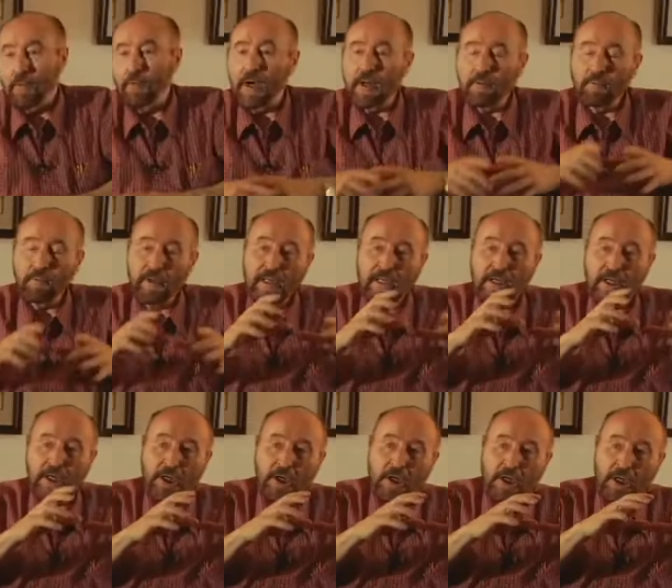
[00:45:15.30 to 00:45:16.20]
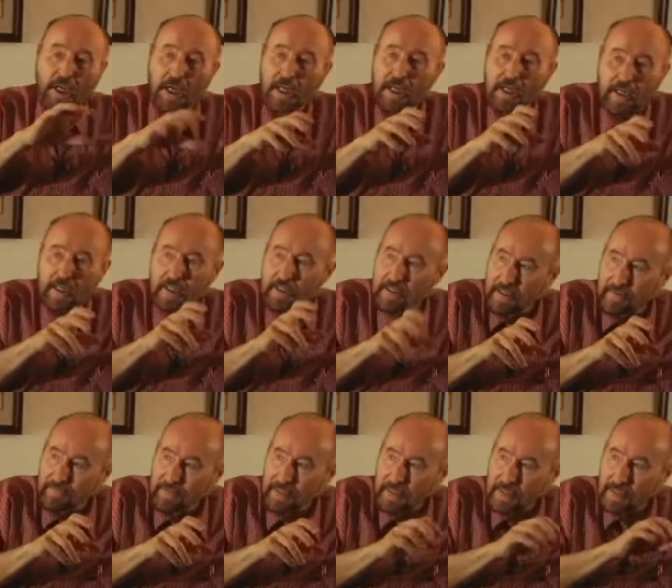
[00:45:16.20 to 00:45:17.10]
what we call
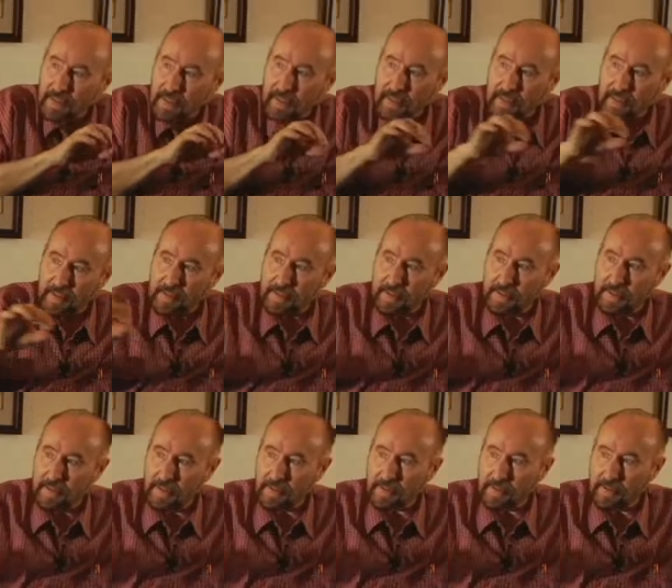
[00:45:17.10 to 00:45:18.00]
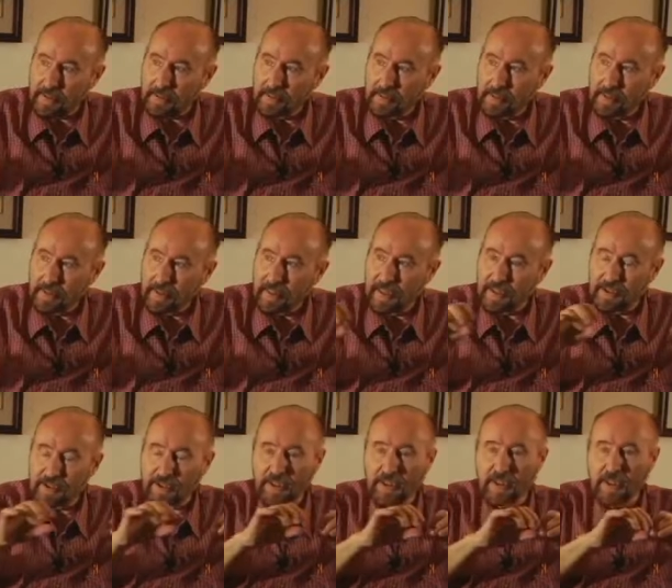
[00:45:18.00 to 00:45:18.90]
conductivity, like in a conductor,
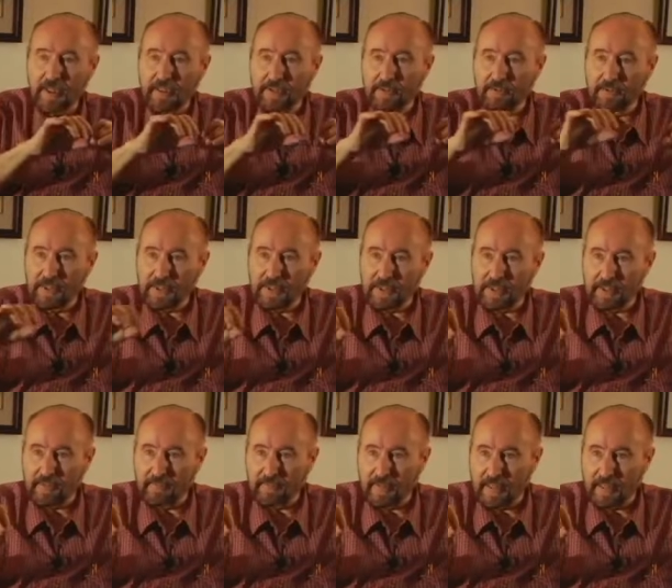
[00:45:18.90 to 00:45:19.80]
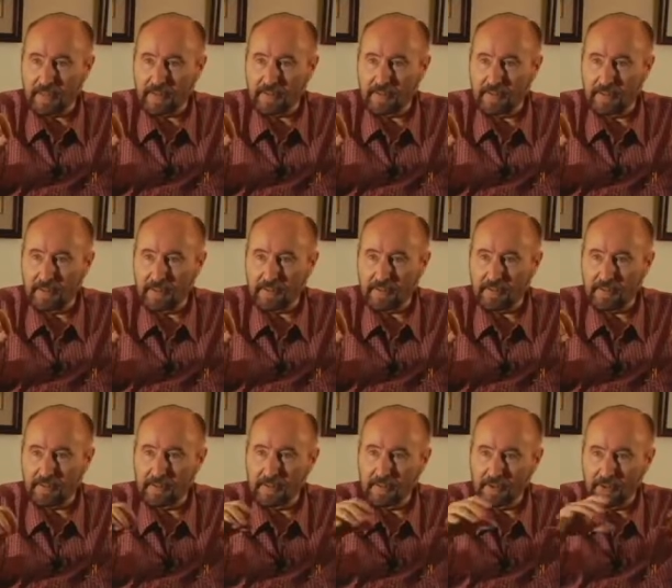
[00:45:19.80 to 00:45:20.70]
is the characteristic of that
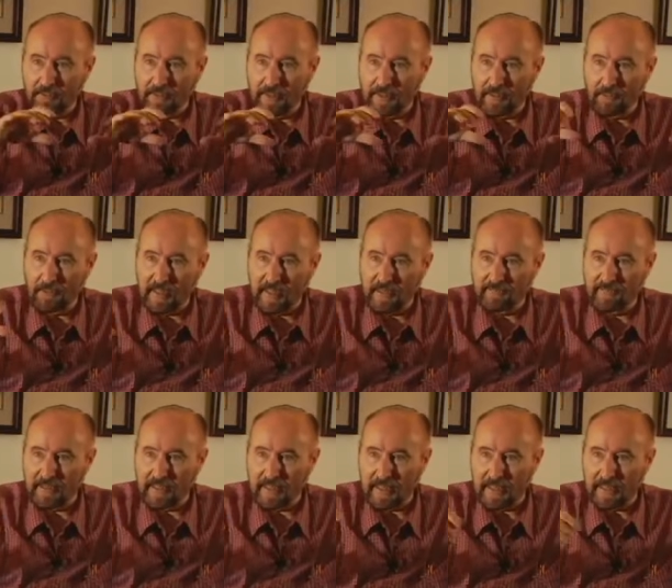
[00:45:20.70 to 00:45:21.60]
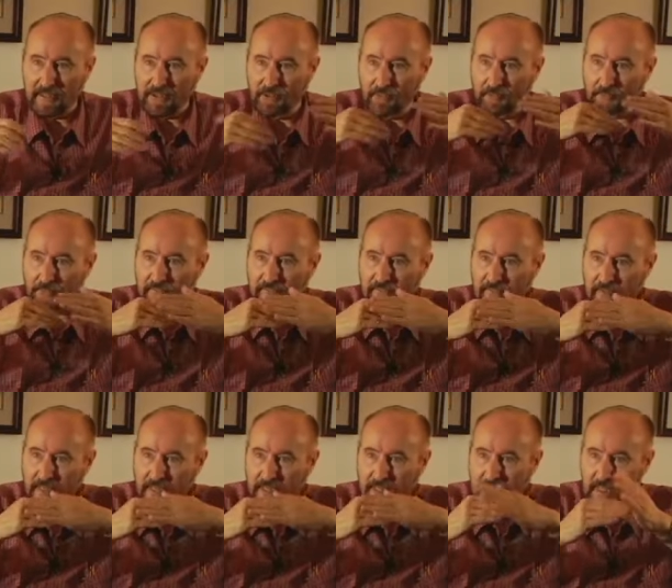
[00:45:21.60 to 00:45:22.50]
conductor to be a waveguide, to
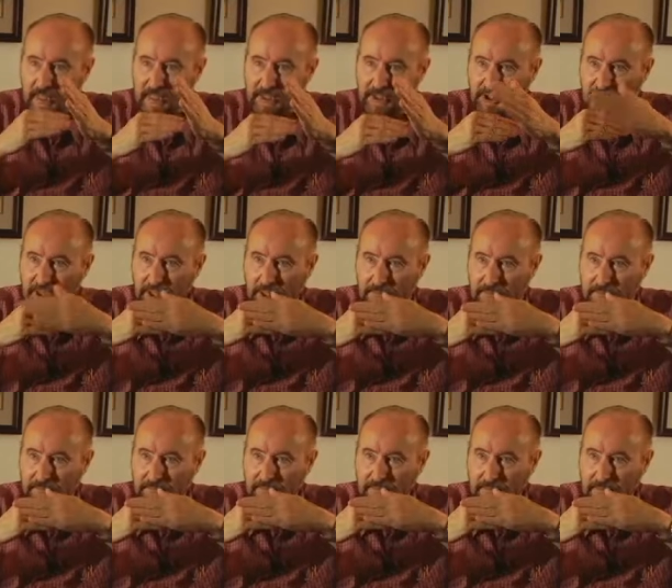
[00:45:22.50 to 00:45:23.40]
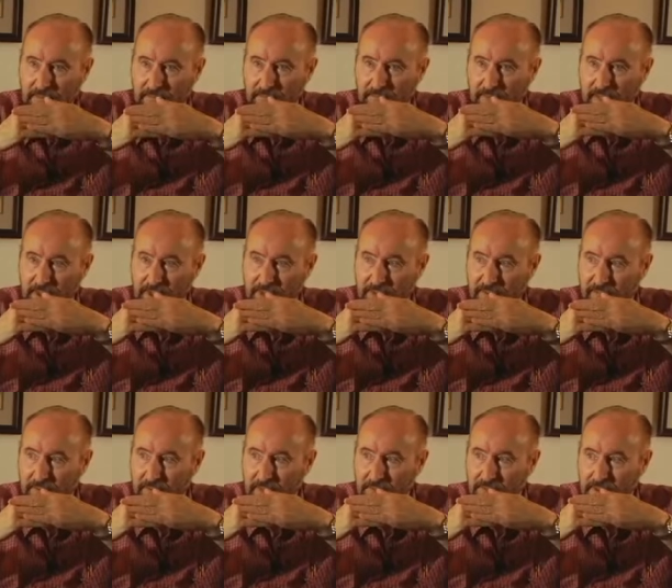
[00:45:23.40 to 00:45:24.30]
prevent that escape of
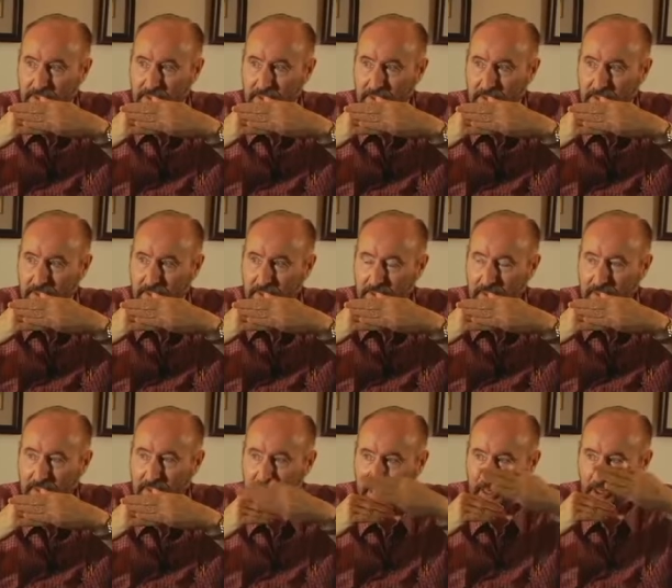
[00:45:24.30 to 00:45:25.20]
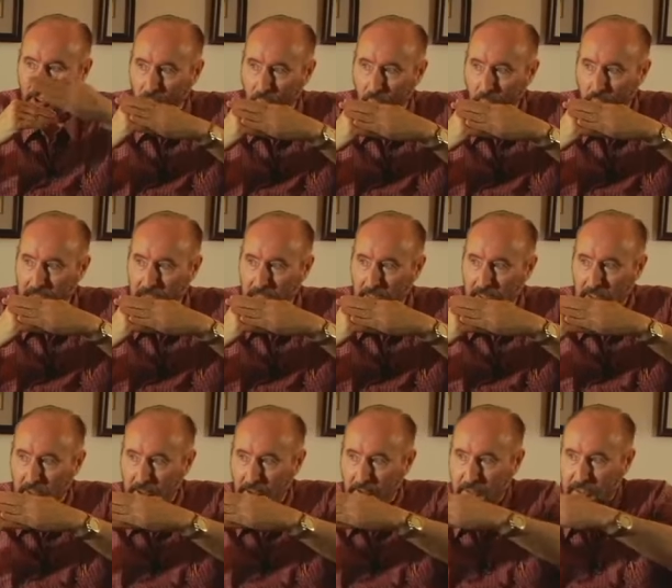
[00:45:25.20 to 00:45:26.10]
positive energy and hold it
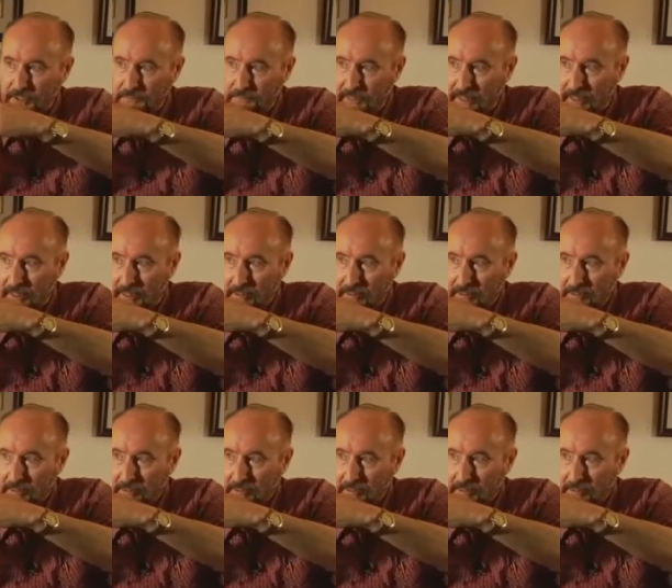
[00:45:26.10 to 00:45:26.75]
along its path.